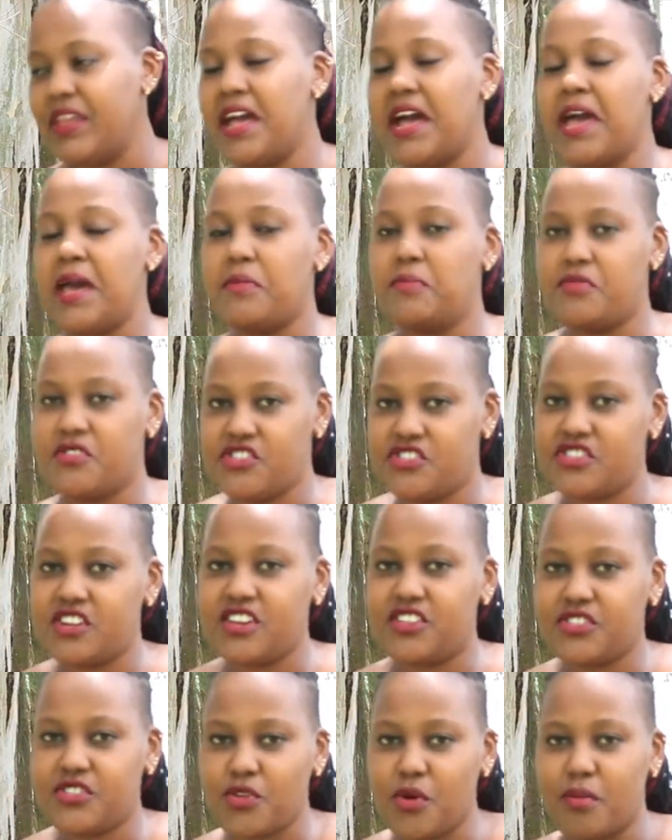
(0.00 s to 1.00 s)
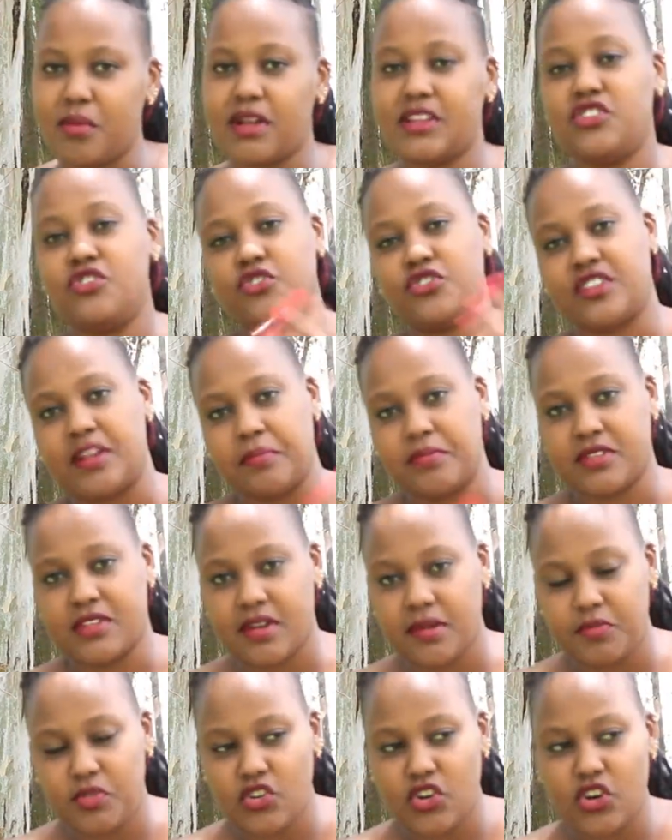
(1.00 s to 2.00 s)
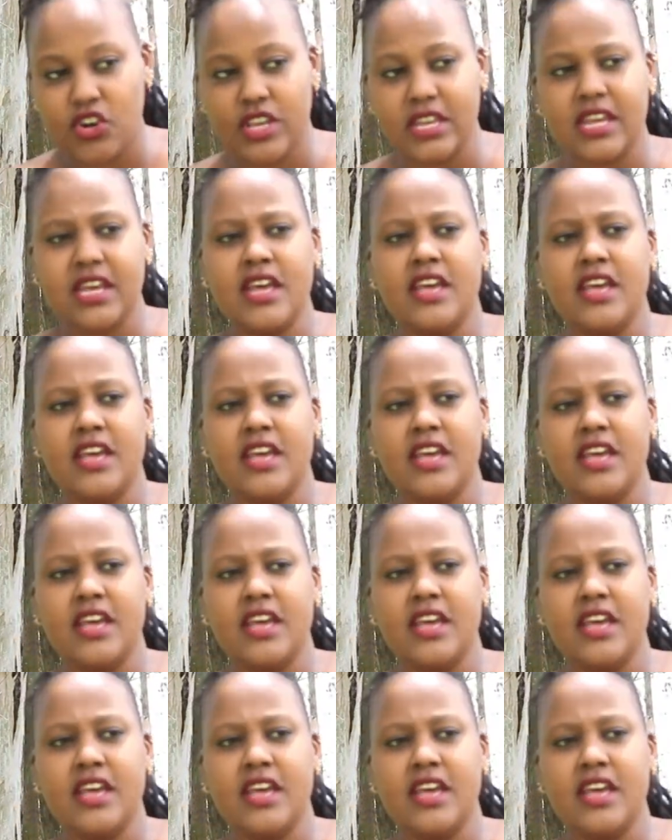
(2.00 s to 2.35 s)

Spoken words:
I appreciate so much your subscription,